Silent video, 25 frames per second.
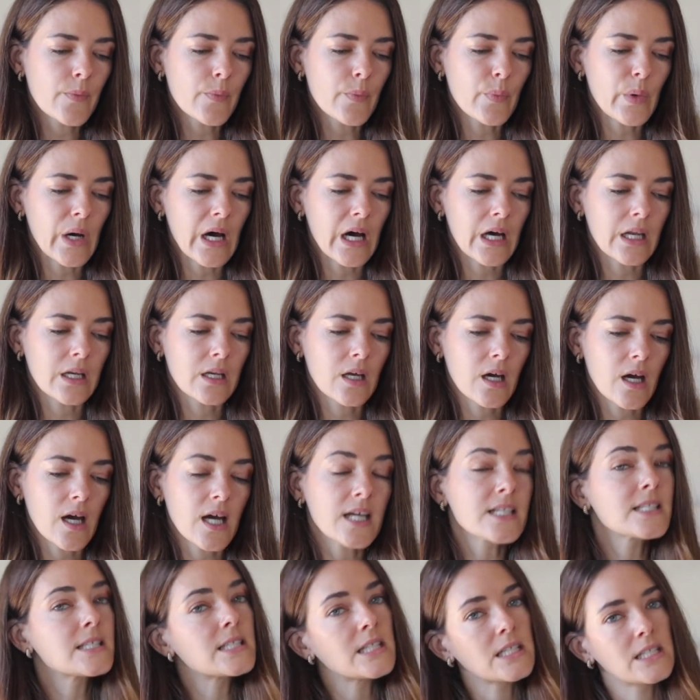but
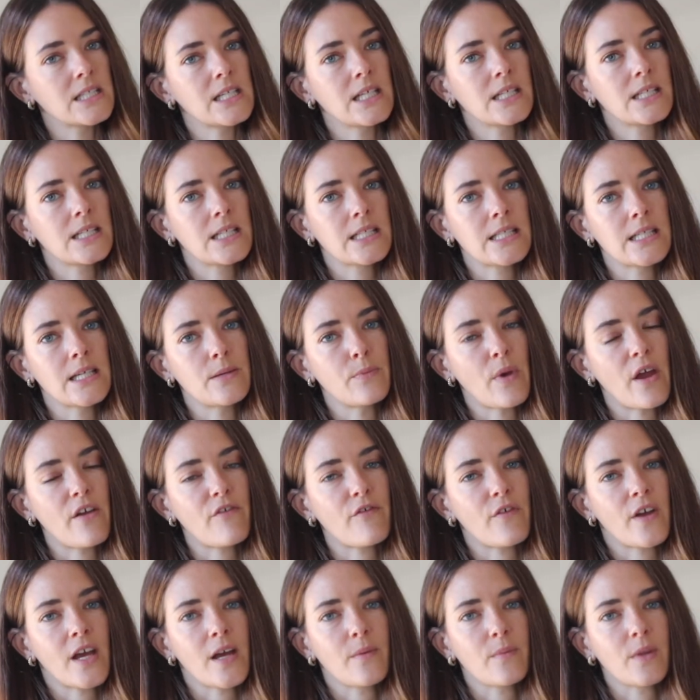I did get to see my
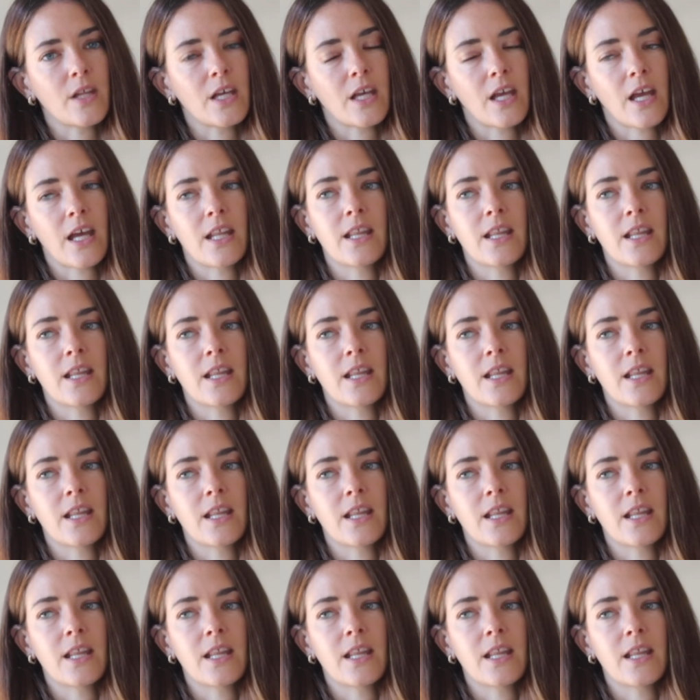family,